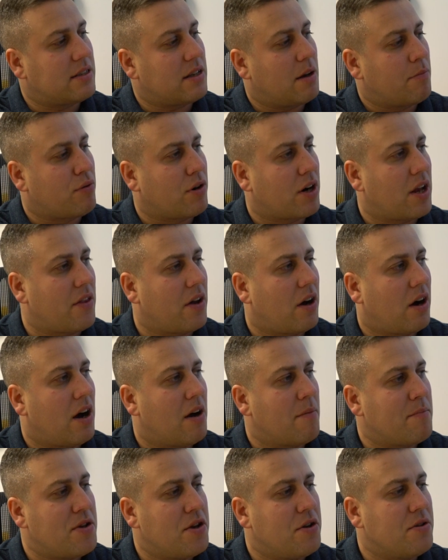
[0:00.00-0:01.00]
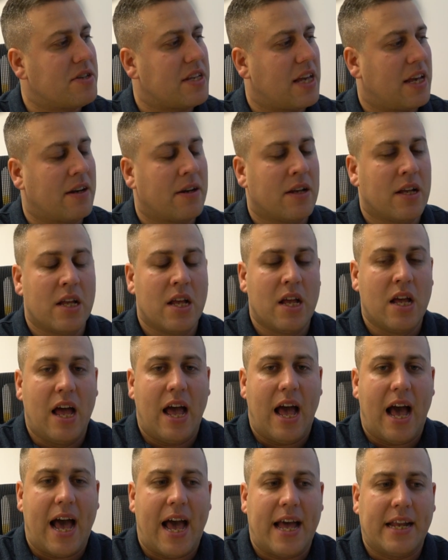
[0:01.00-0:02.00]
a product that I'm using.
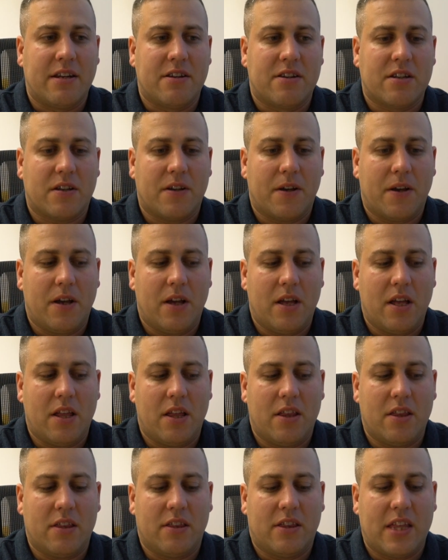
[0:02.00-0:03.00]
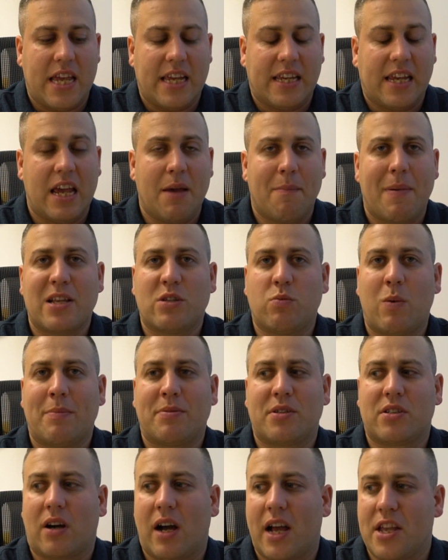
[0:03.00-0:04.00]
And the GearBest
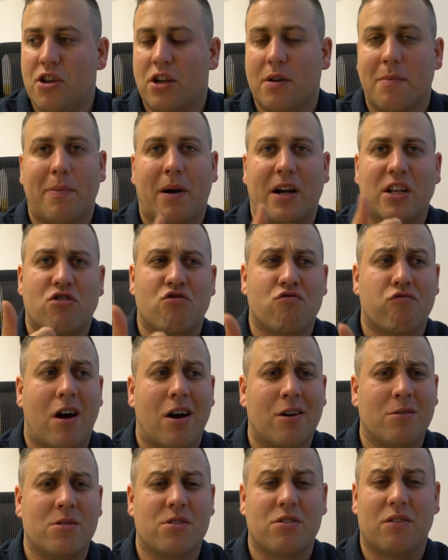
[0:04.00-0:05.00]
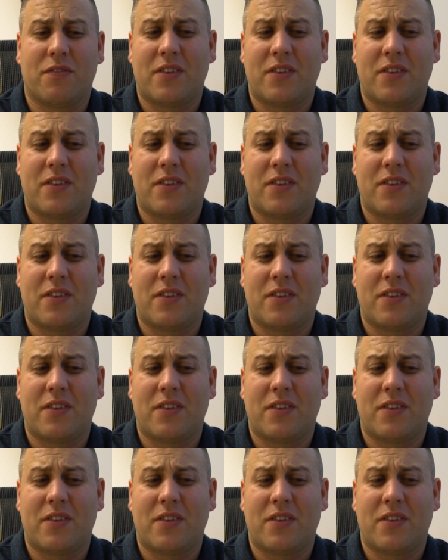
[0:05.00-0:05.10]
website, you can buy drones off